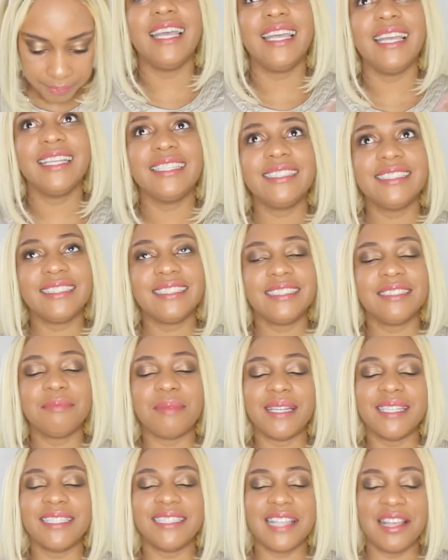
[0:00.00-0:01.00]
It's
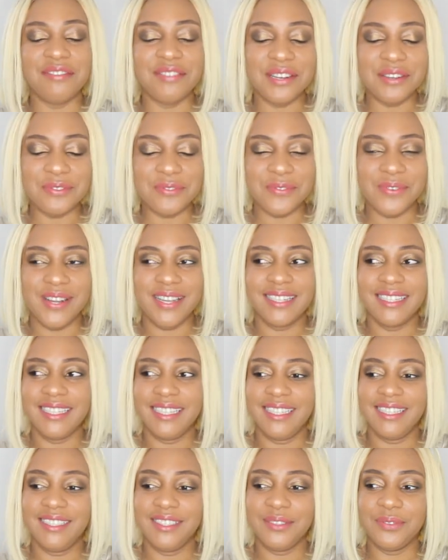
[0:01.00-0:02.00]
my seventh one
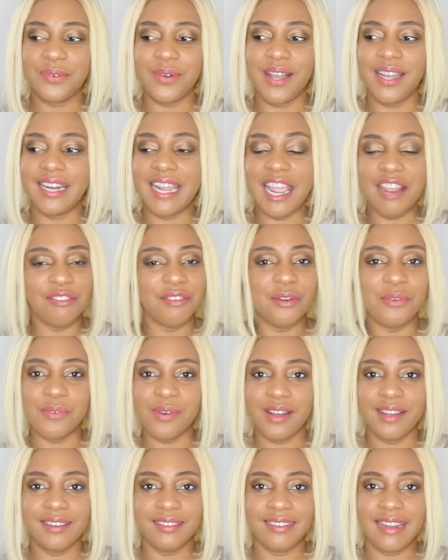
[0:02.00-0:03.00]
is what
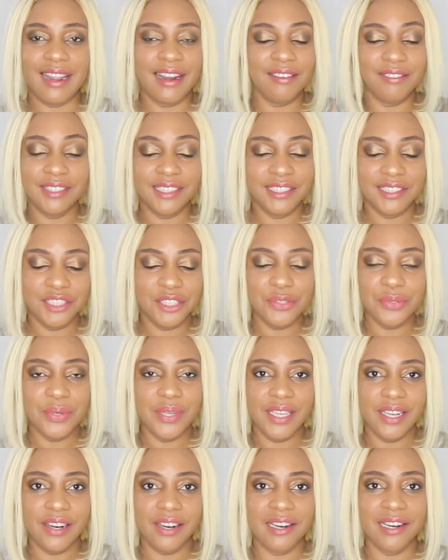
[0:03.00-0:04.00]
everyone, every new
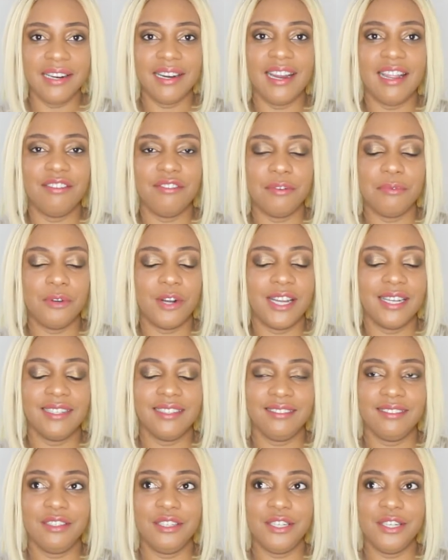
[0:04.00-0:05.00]
year,
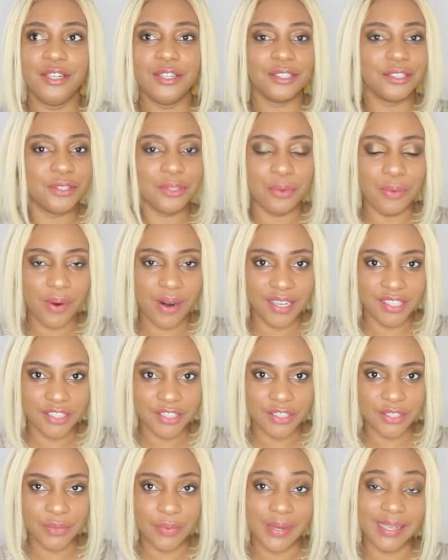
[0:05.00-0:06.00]
everyone look
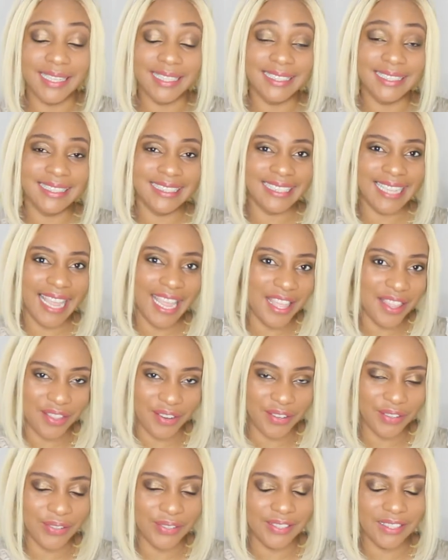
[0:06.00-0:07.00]
towards doing and say
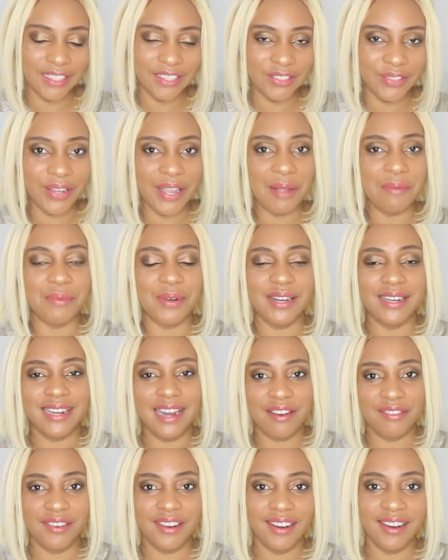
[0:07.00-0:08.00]
they're going to do it, but
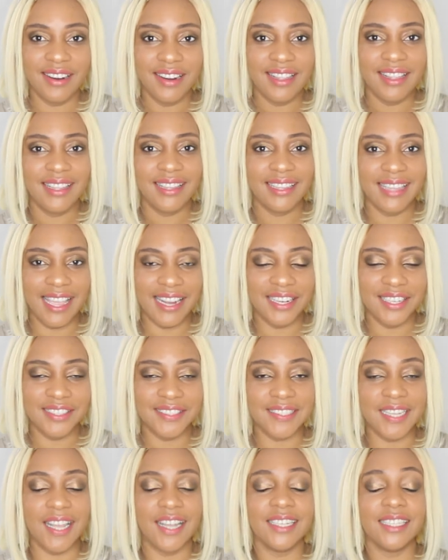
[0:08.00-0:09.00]
never get
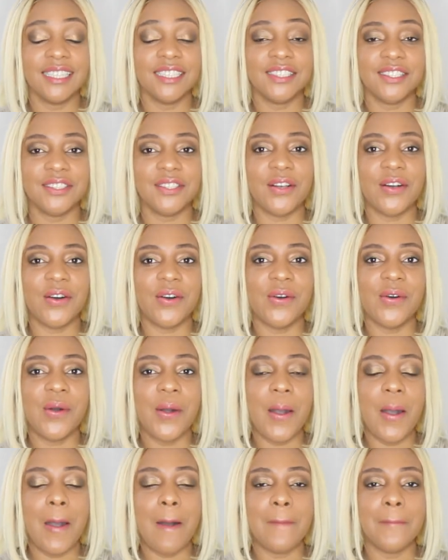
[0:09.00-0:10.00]
it done. So
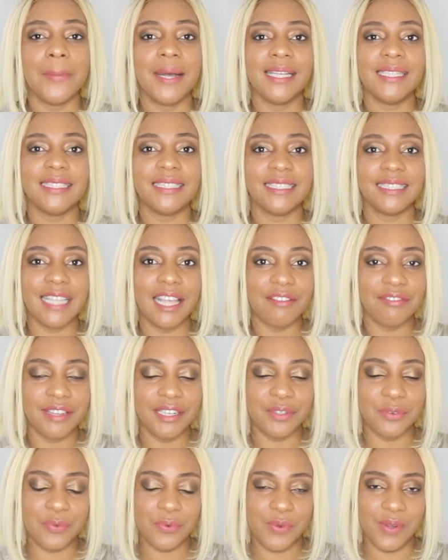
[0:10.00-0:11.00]
my
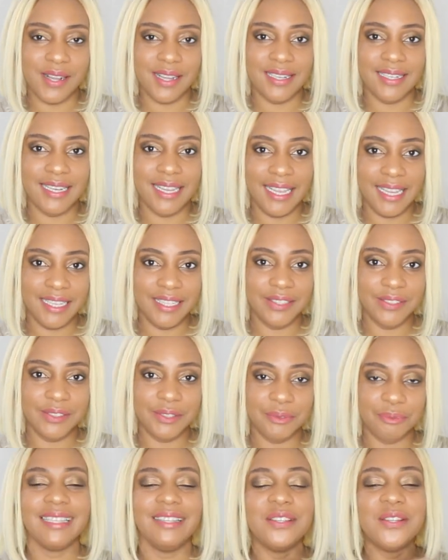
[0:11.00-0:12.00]
seventh one
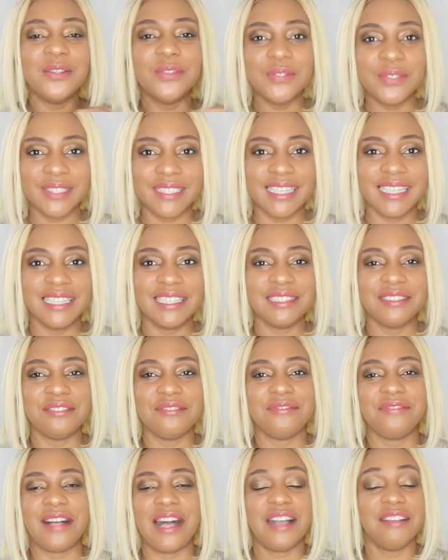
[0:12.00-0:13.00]
is losing
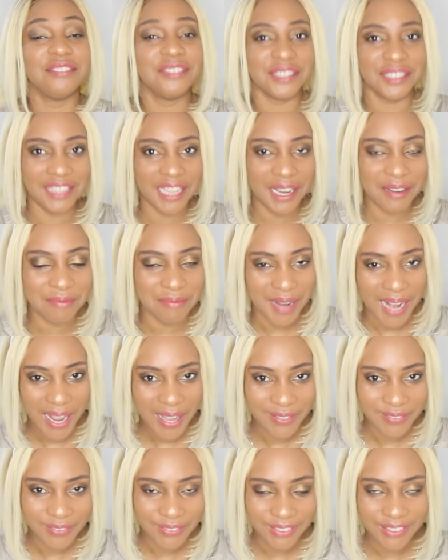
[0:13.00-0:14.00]
five to 10
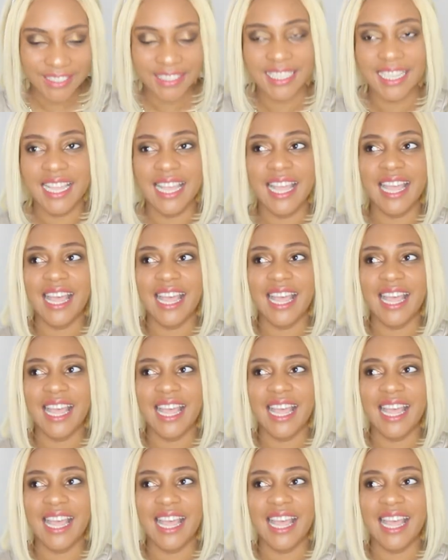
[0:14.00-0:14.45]
pounds.